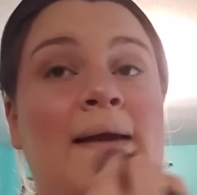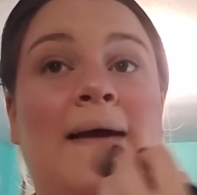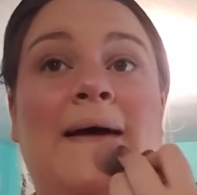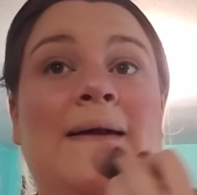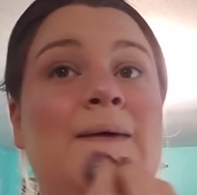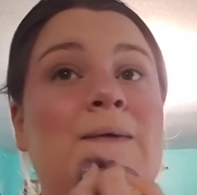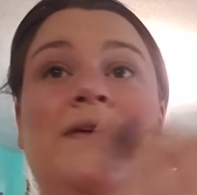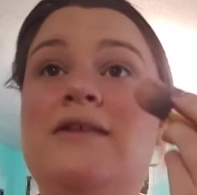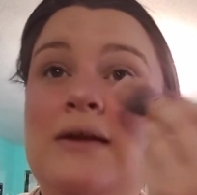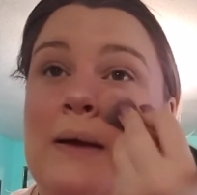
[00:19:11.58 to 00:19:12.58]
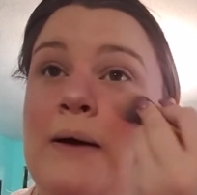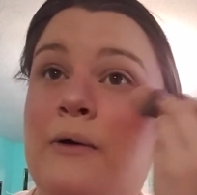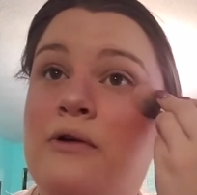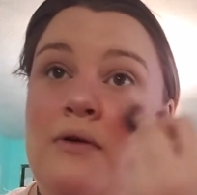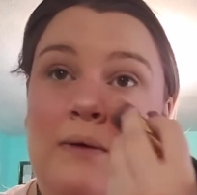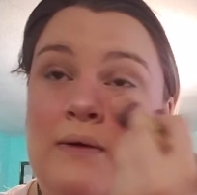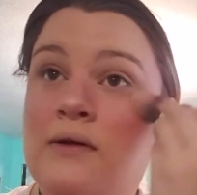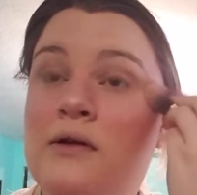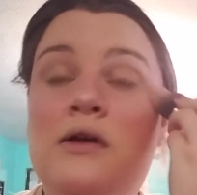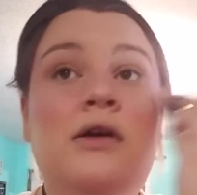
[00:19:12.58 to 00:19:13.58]
I don't really know
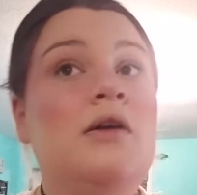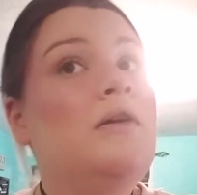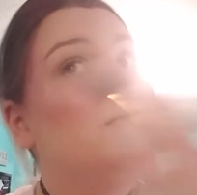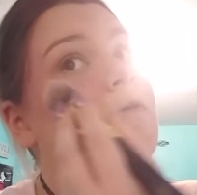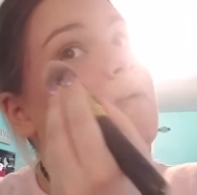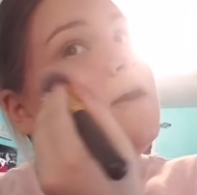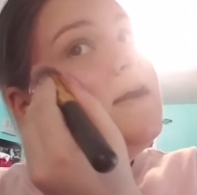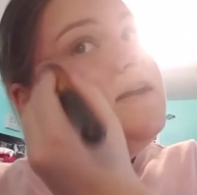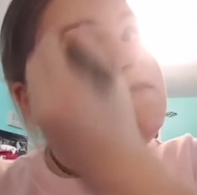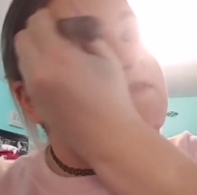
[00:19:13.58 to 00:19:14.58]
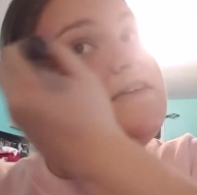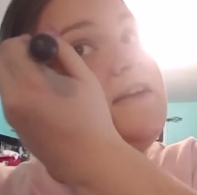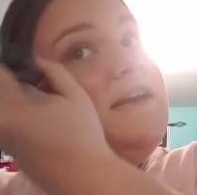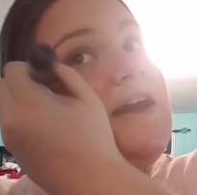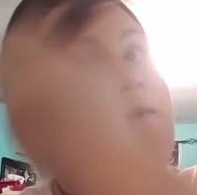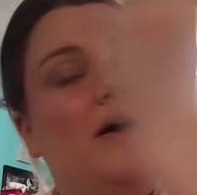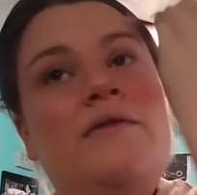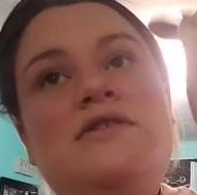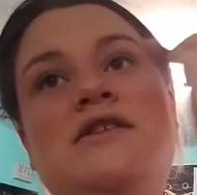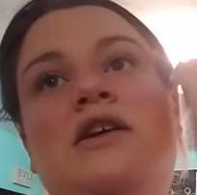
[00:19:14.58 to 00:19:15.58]
what kind of skin I have. I
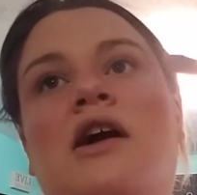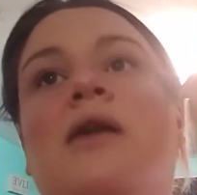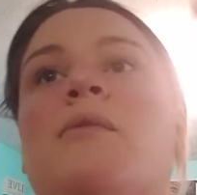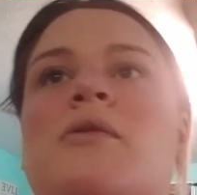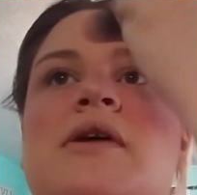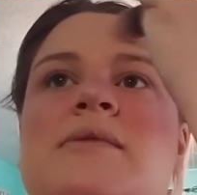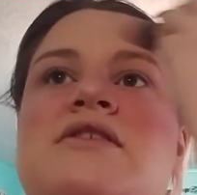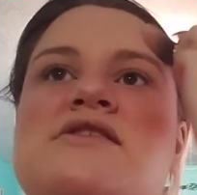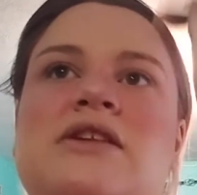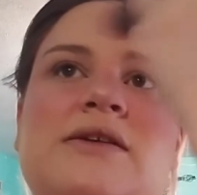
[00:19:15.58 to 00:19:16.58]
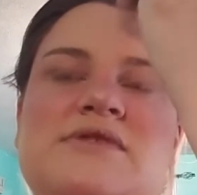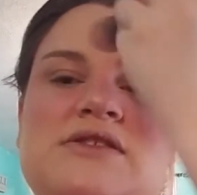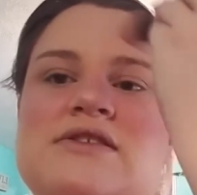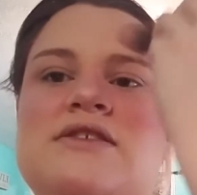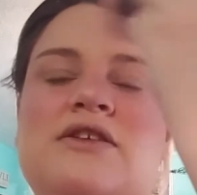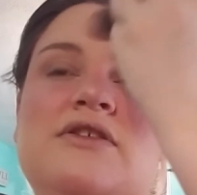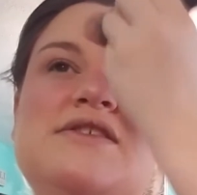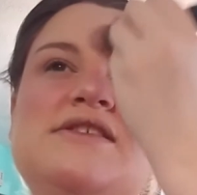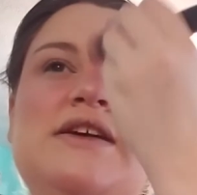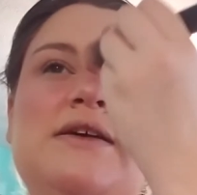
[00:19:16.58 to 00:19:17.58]
would say combo maybe, because sometimes it does get
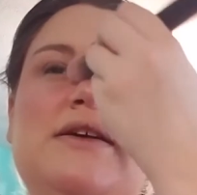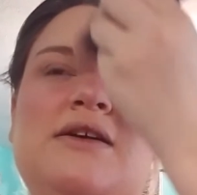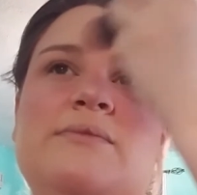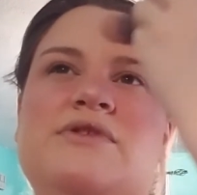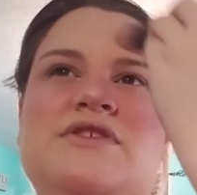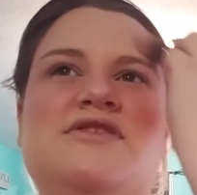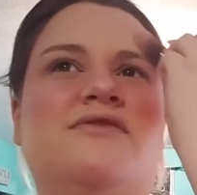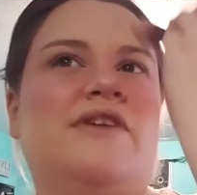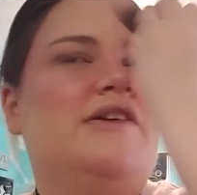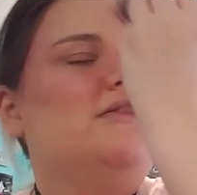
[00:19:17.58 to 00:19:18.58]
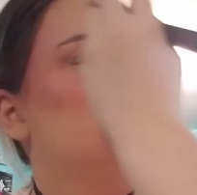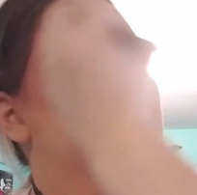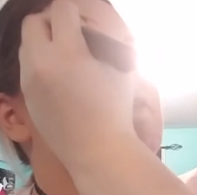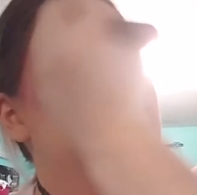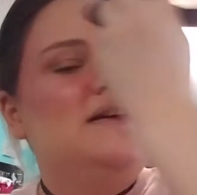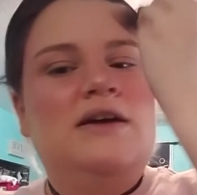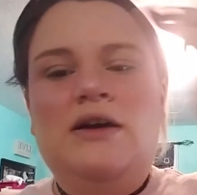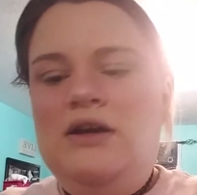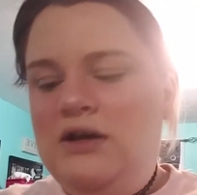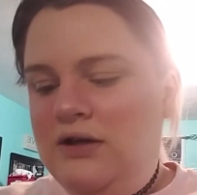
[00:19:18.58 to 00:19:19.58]
greasy, but it's also very crusty.
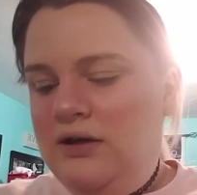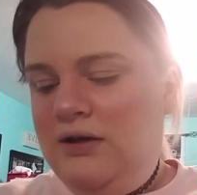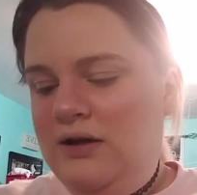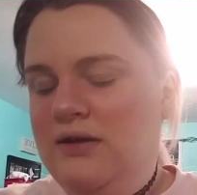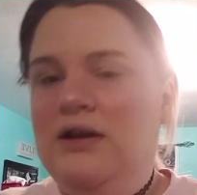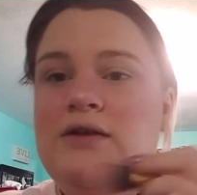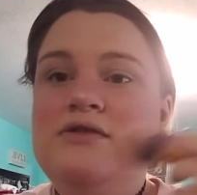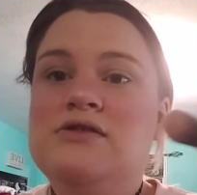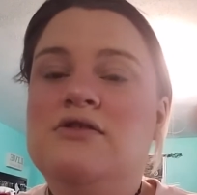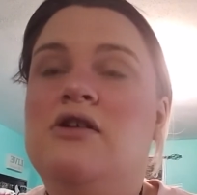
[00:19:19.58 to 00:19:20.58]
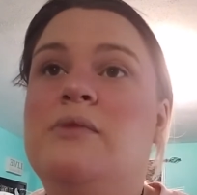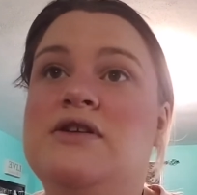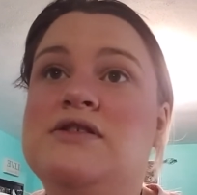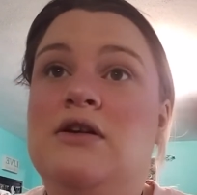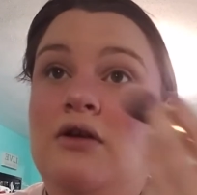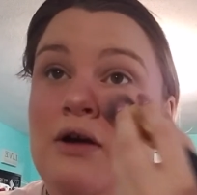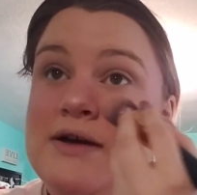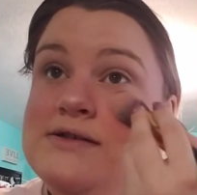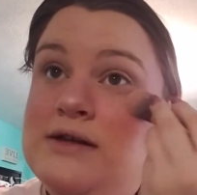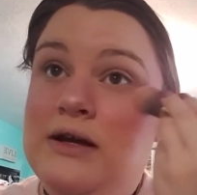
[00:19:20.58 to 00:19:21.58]
I think I would just call my skin
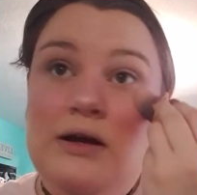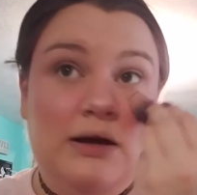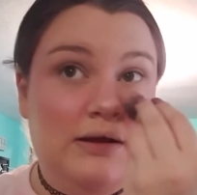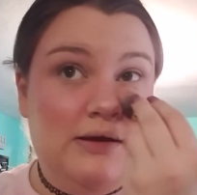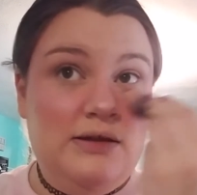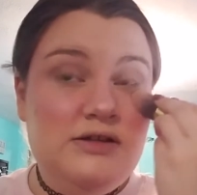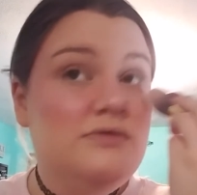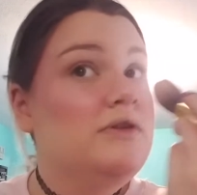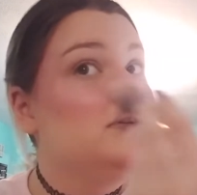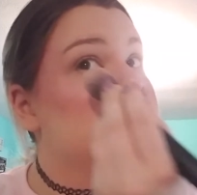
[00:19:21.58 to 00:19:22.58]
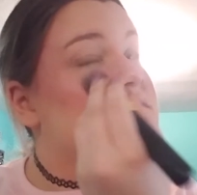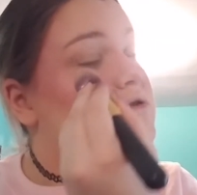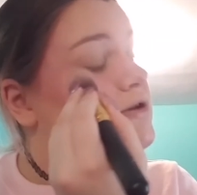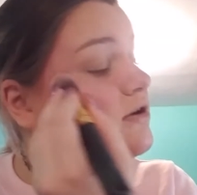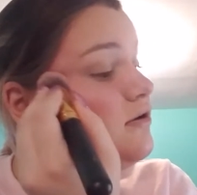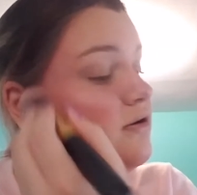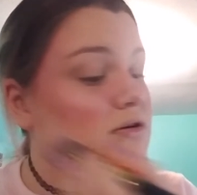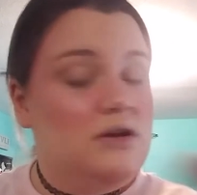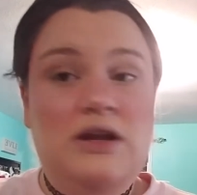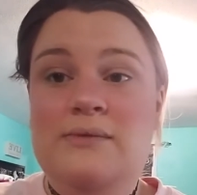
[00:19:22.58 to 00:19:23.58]
crusty. I think that's really just
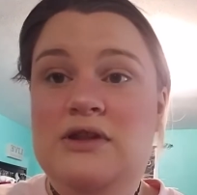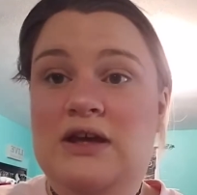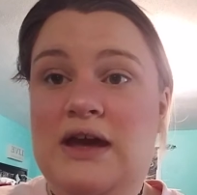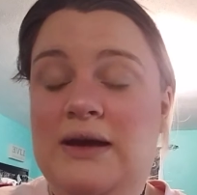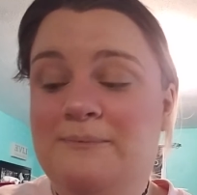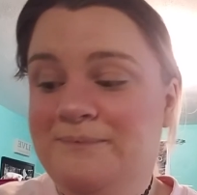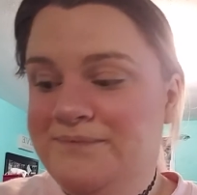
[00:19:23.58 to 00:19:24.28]
the name of the game.